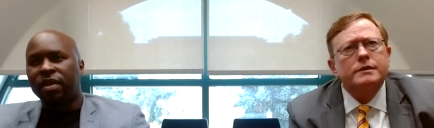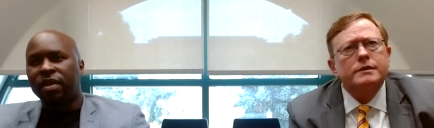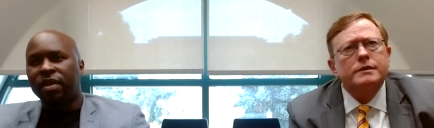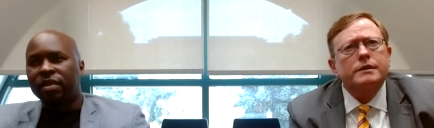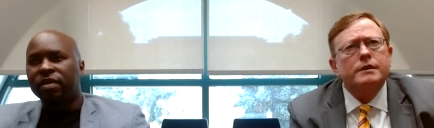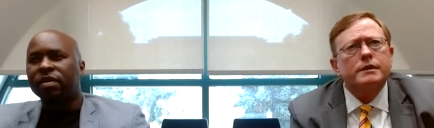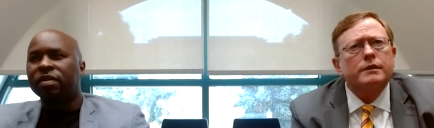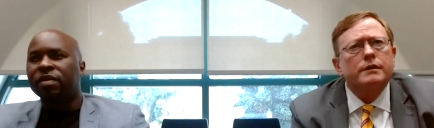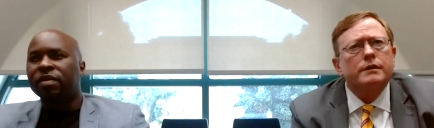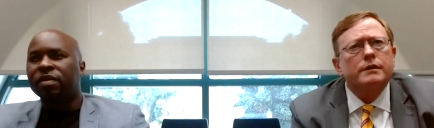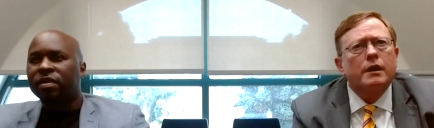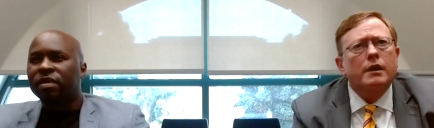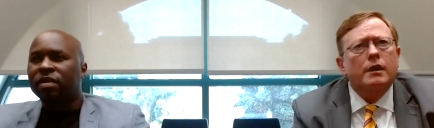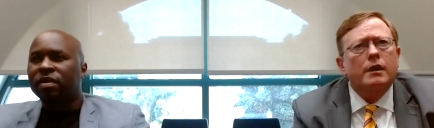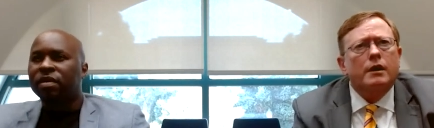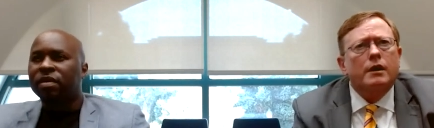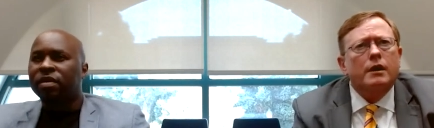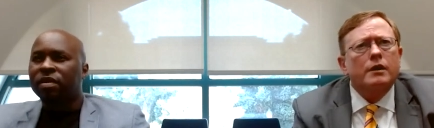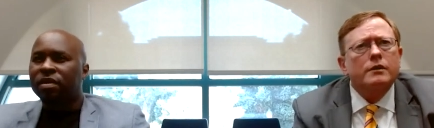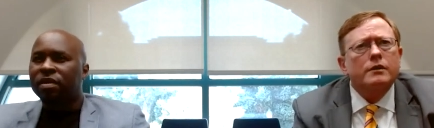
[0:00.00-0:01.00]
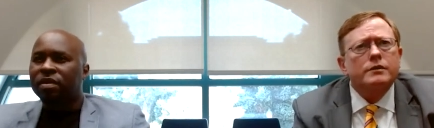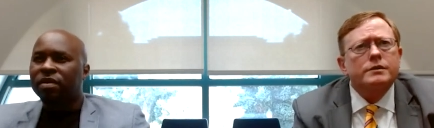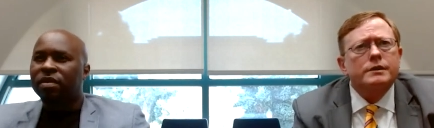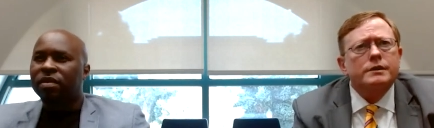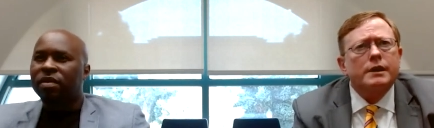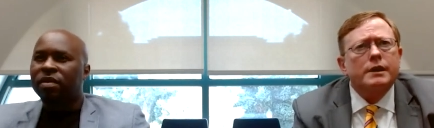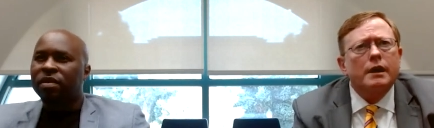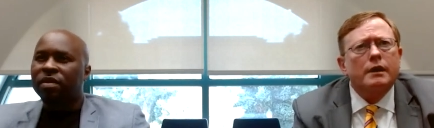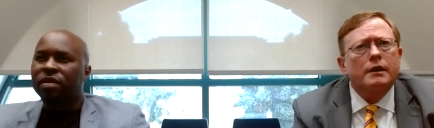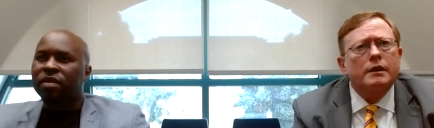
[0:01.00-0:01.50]
Speaker 1: yeah. see here. Are you
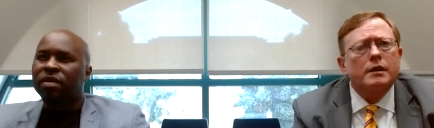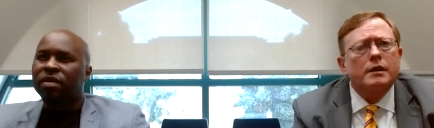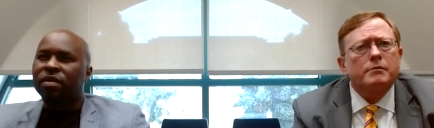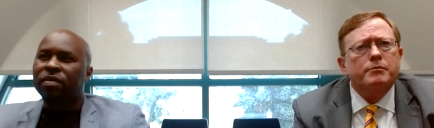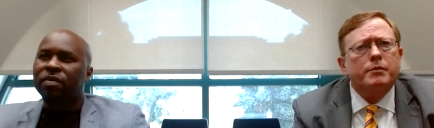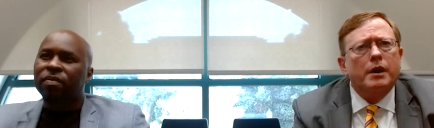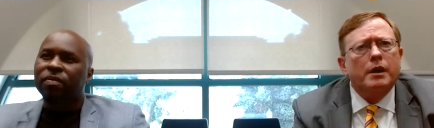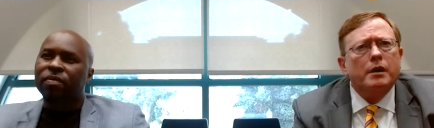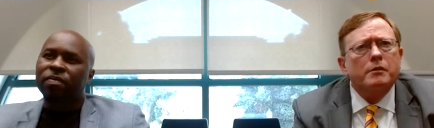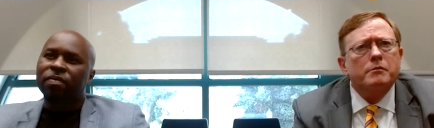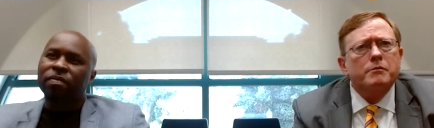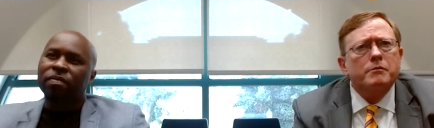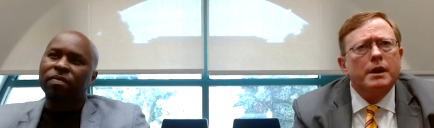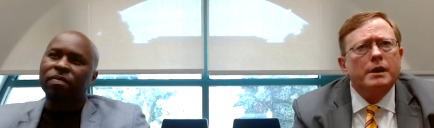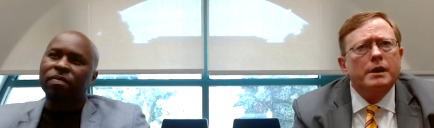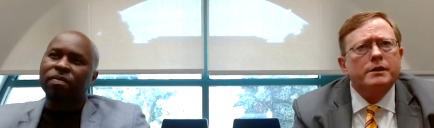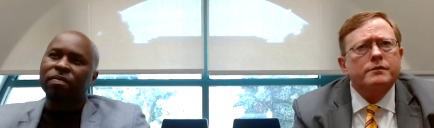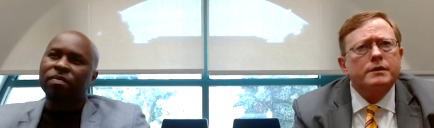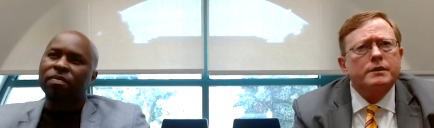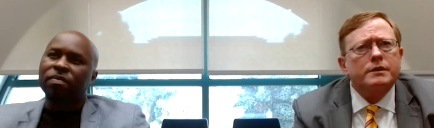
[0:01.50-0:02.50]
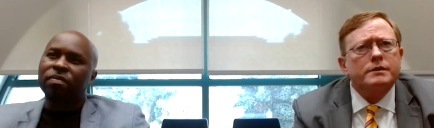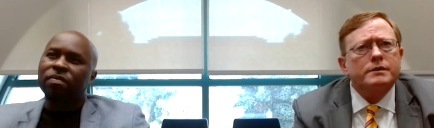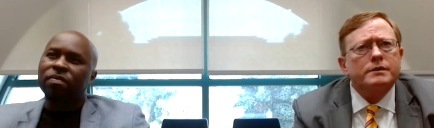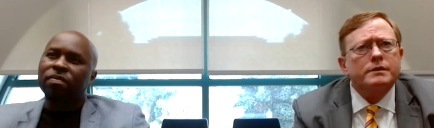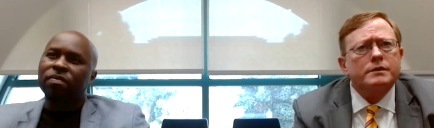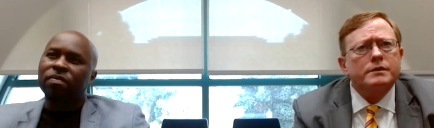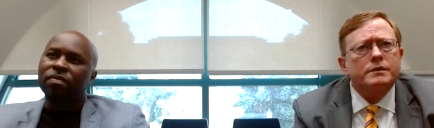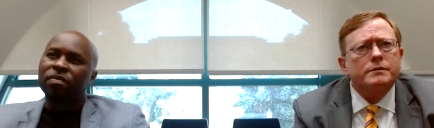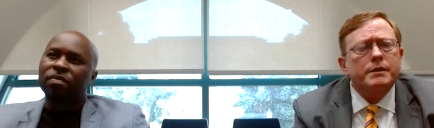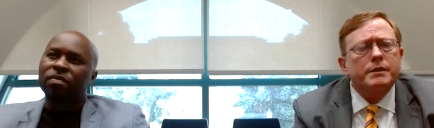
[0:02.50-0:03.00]
scaling up biometrics
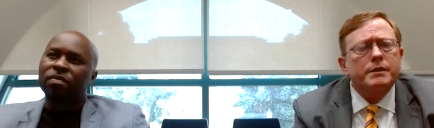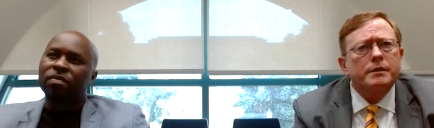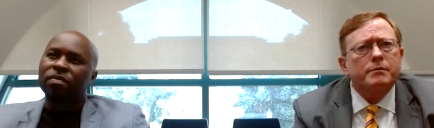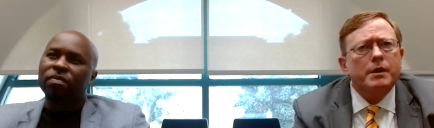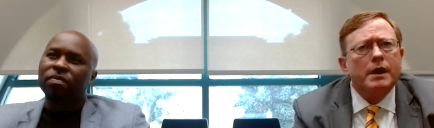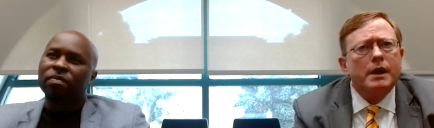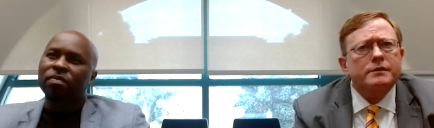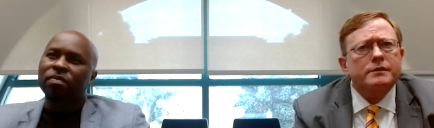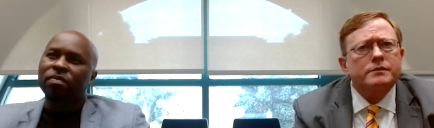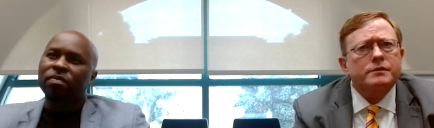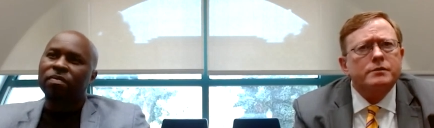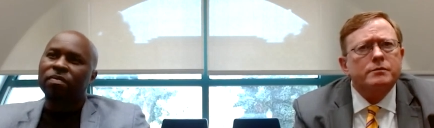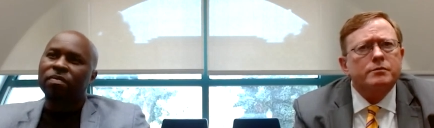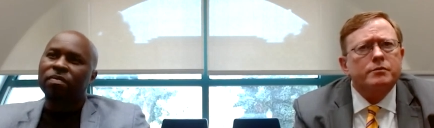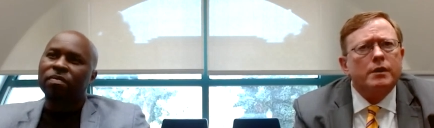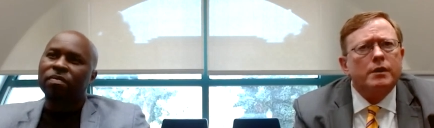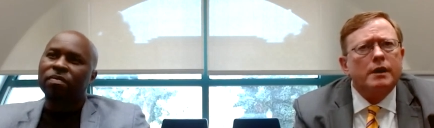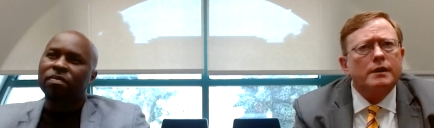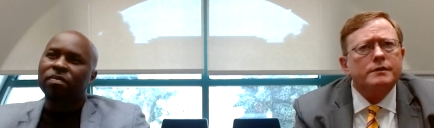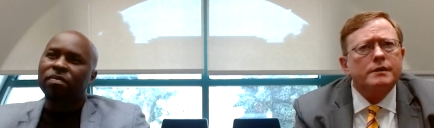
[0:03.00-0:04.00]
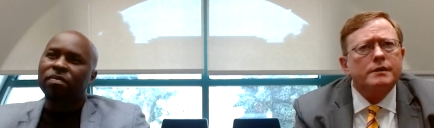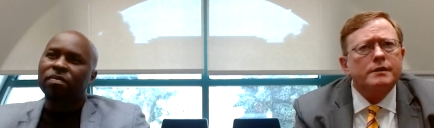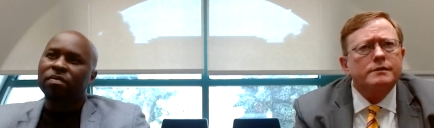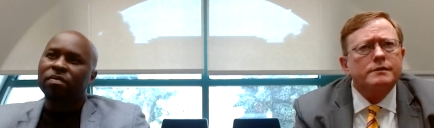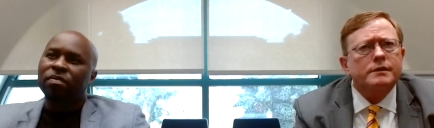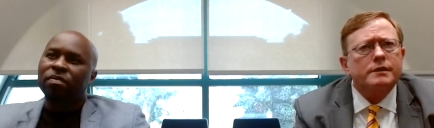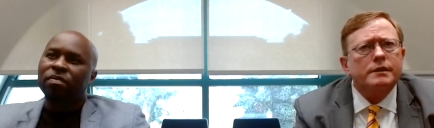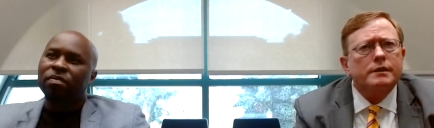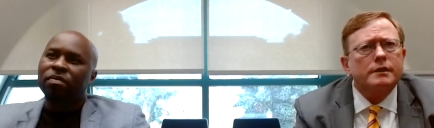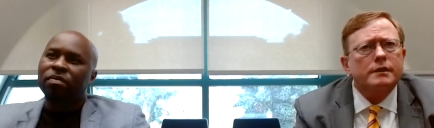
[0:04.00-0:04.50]
to speed passenger
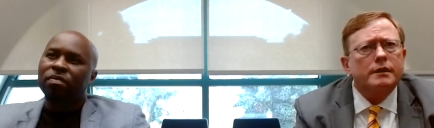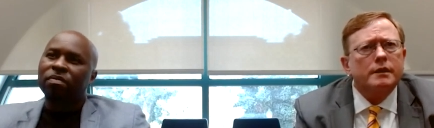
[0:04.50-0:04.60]
processing?